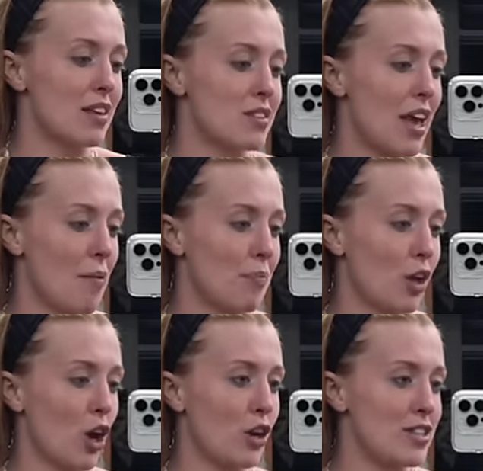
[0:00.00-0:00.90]
So yeah,
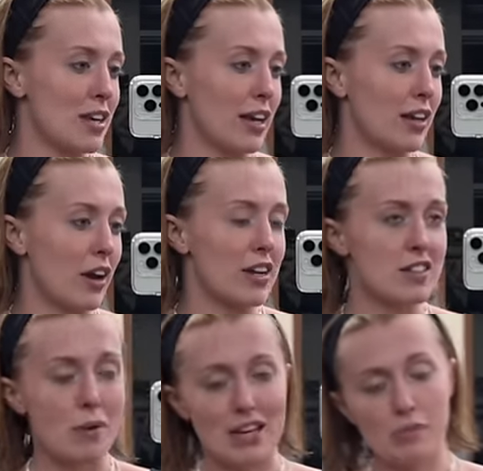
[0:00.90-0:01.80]
Coda's going, going
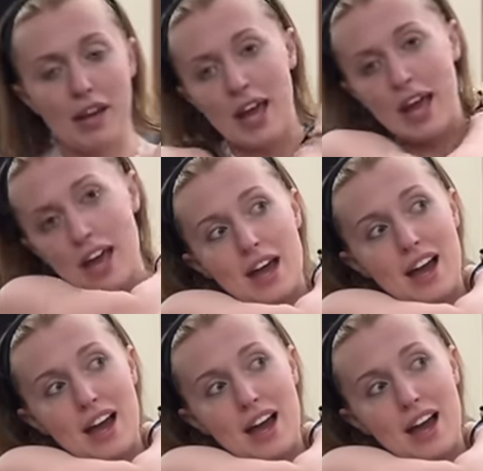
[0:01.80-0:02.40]
to bed in a minute.